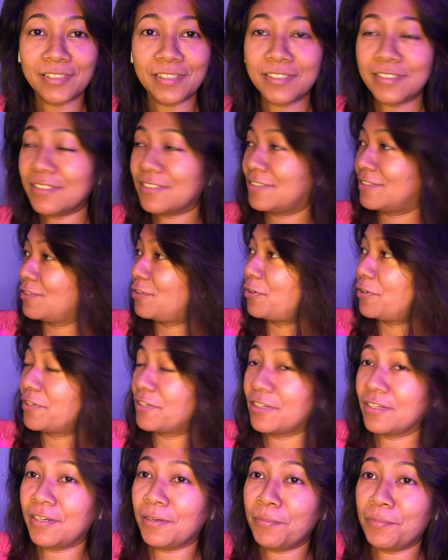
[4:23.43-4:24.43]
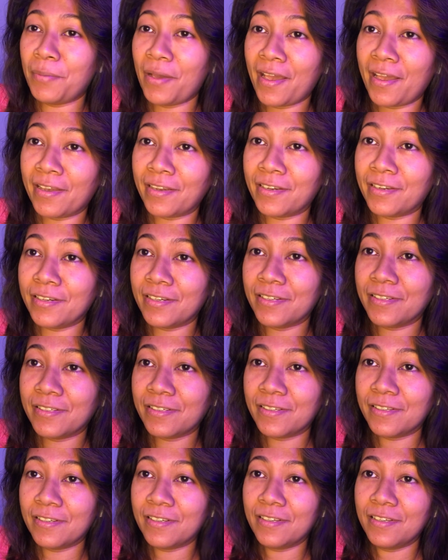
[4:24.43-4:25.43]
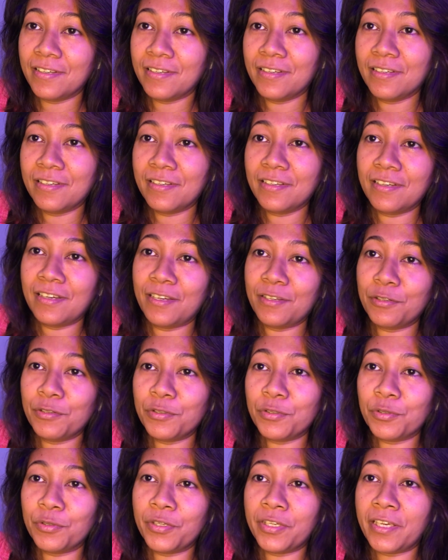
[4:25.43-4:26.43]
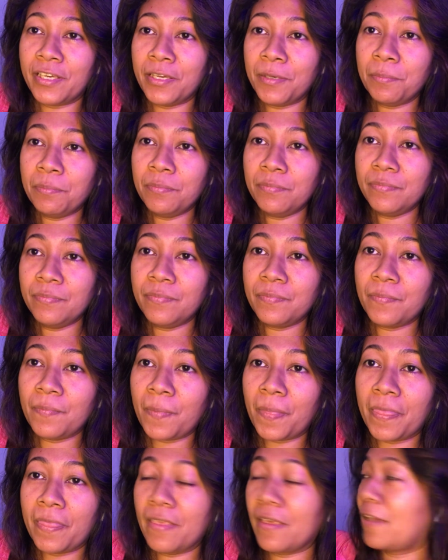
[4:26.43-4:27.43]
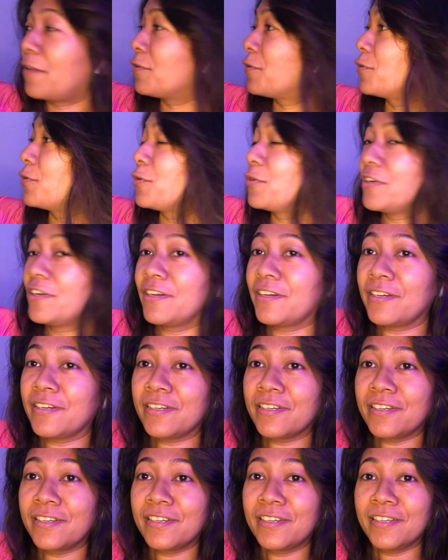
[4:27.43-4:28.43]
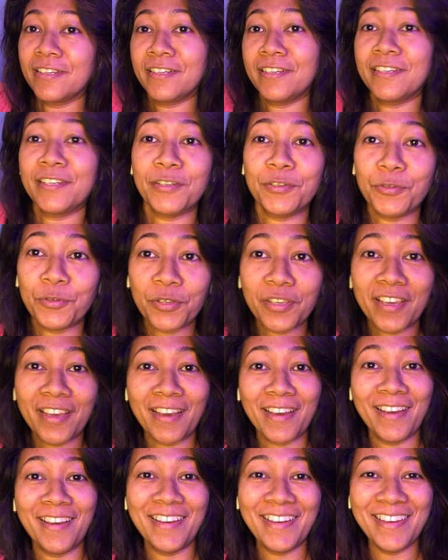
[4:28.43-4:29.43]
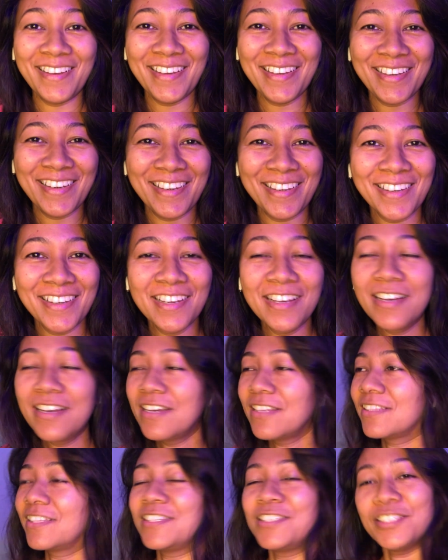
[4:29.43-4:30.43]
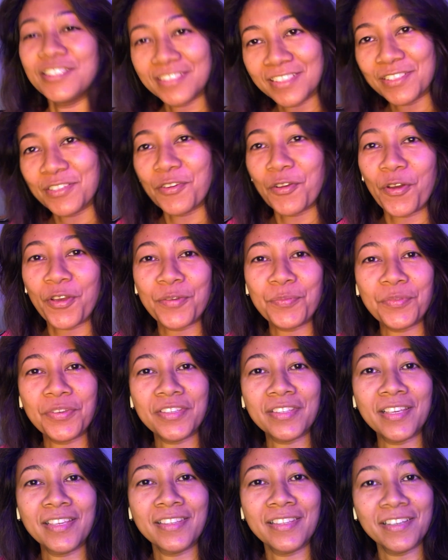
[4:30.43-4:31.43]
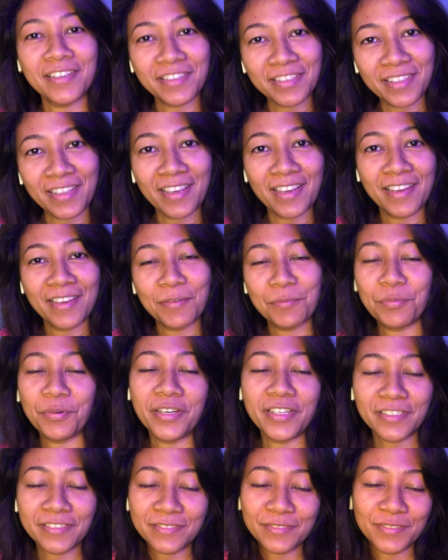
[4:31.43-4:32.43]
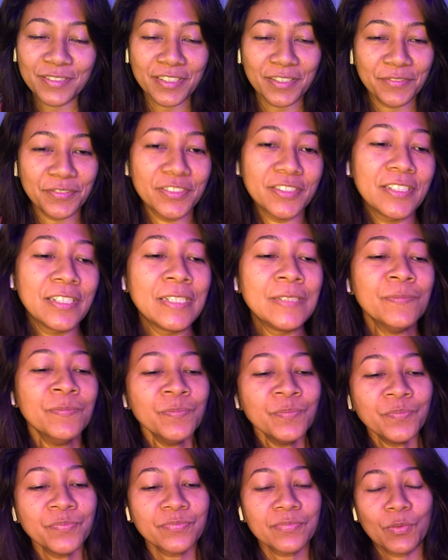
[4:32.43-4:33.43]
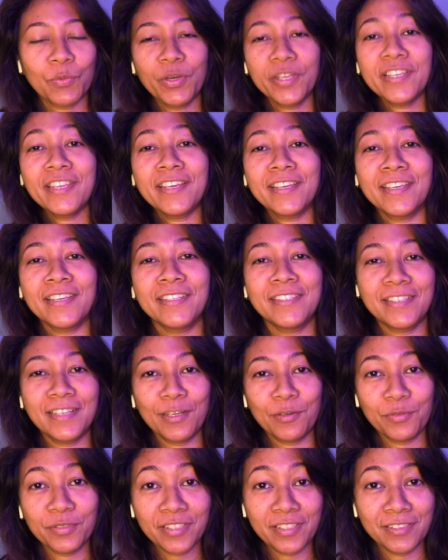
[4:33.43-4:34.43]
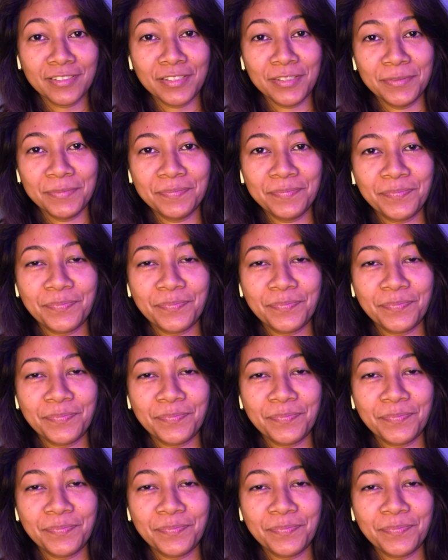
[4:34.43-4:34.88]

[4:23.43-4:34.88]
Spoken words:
This is on a bag. I don't know him, I don't know her, and I don't care. They just annoy me that they're there, but whatever. One day I will kill them.